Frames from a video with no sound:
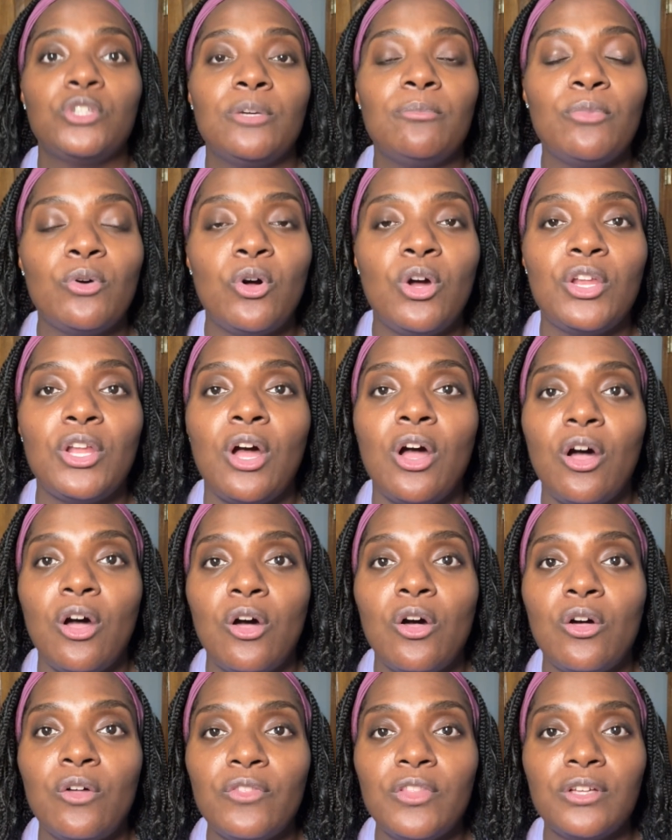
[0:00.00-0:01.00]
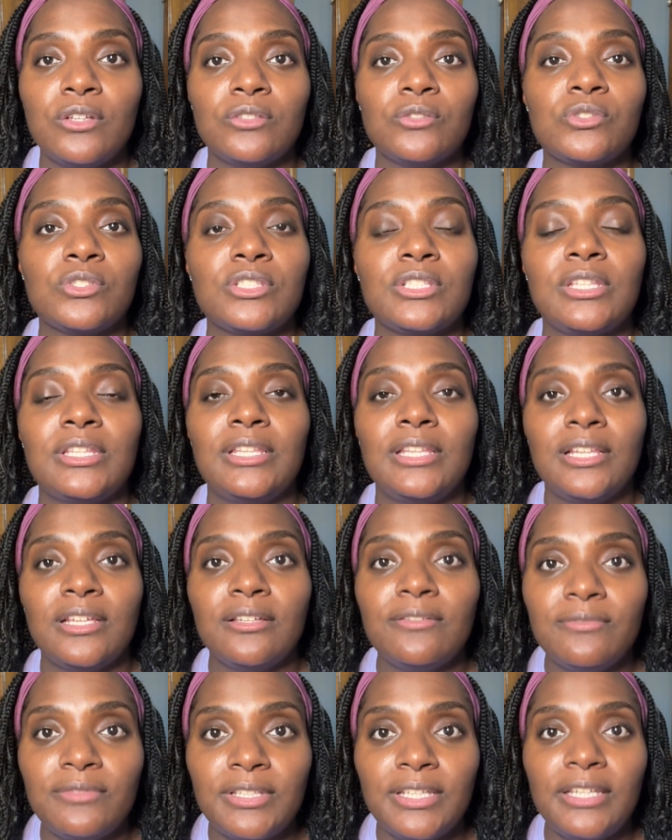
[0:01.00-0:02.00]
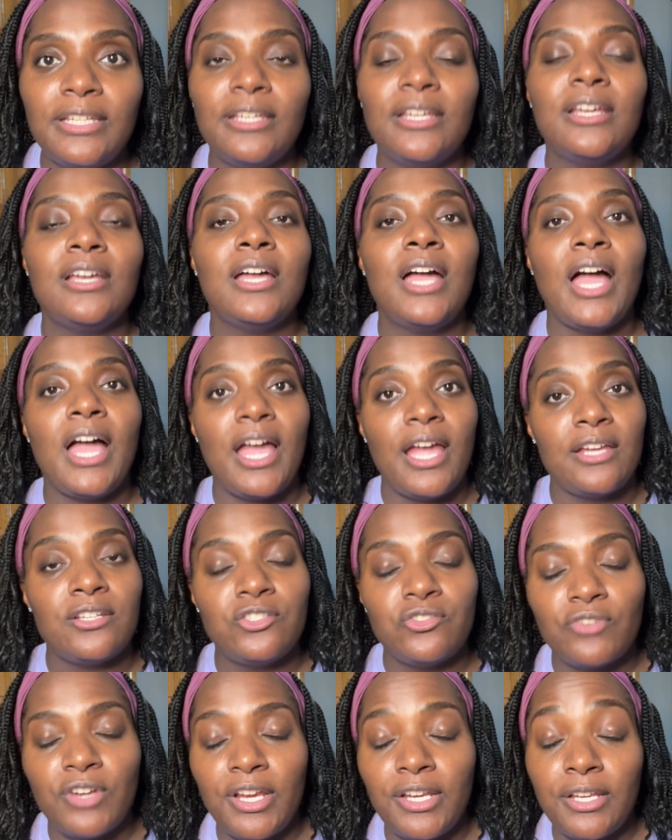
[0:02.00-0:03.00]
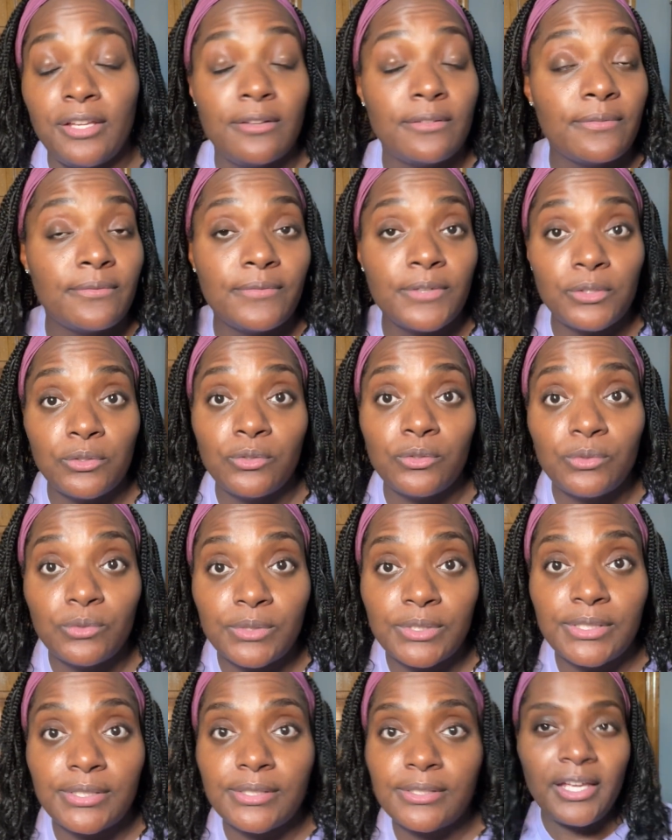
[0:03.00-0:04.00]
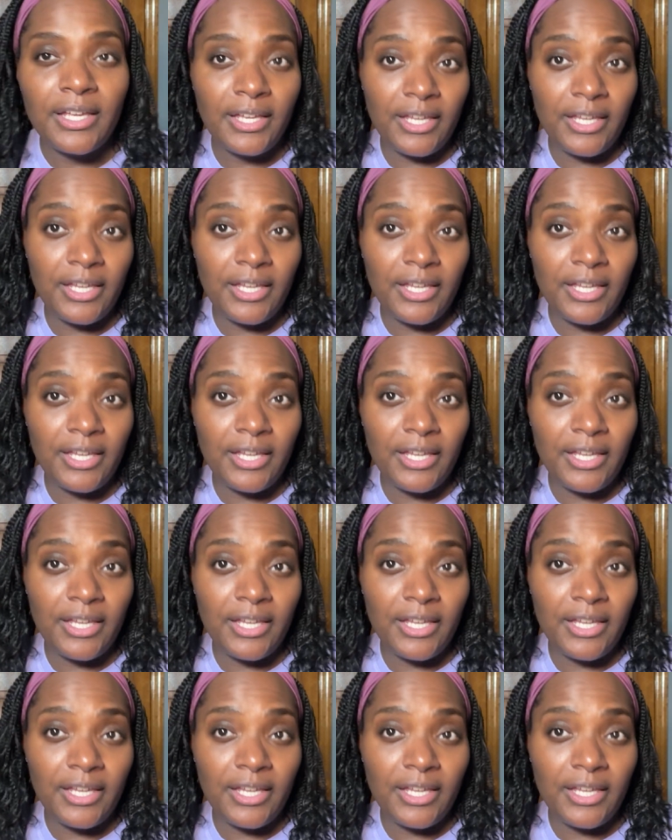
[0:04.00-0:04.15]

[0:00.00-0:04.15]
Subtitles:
up on all those lovely hydrating foods.